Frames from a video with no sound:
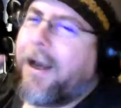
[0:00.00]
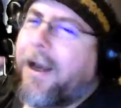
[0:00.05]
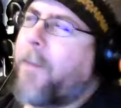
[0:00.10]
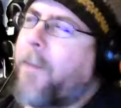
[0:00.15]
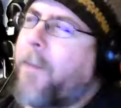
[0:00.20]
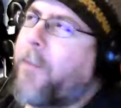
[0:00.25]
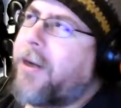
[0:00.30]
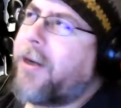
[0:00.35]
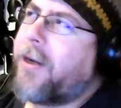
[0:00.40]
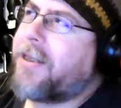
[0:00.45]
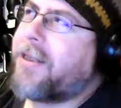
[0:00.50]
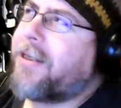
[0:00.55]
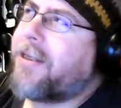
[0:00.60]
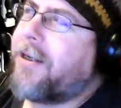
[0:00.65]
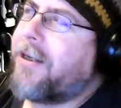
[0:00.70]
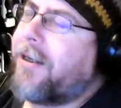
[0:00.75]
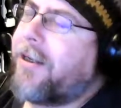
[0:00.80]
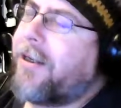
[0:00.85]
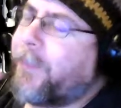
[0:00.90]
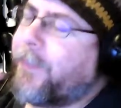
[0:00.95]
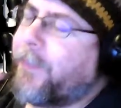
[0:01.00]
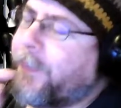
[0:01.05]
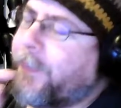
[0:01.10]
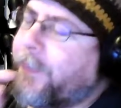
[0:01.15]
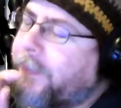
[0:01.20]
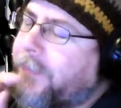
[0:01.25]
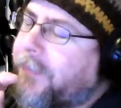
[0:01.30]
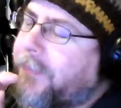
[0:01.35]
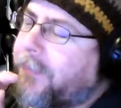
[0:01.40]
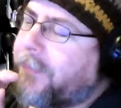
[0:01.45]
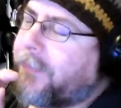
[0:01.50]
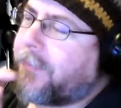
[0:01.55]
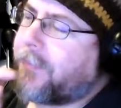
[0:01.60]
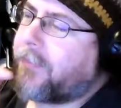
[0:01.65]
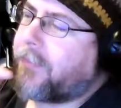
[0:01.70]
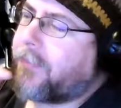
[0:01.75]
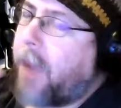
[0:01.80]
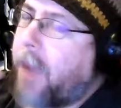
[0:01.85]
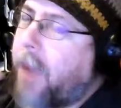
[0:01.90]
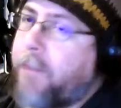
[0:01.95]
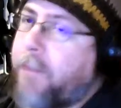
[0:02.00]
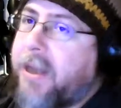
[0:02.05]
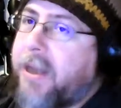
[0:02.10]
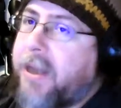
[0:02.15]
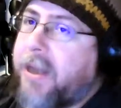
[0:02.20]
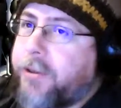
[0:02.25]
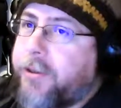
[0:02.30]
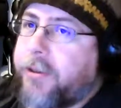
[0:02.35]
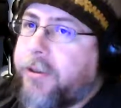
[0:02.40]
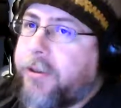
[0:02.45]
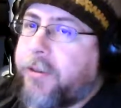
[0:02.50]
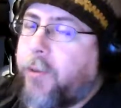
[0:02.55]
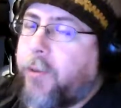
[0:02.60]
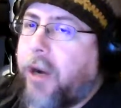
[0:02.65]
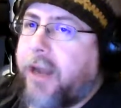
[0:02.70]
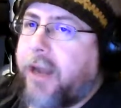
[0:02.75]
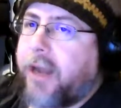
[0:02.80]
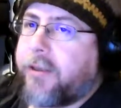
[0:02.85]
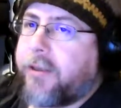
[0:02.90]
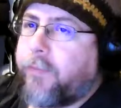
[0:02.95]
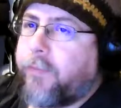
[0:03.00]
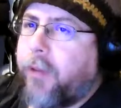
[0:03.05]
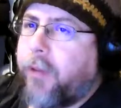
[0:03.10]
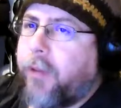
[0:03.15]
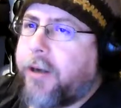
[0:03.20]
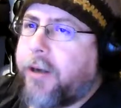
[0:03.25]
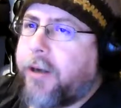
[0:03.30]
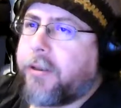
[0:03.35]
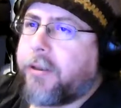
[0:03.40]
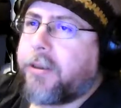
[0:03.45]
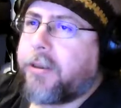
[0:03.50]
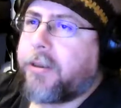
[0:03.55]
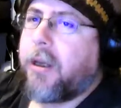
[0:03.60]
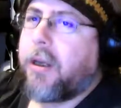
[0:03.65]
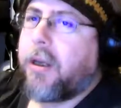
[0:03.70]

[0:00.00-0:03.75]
But I bet you there's more active players,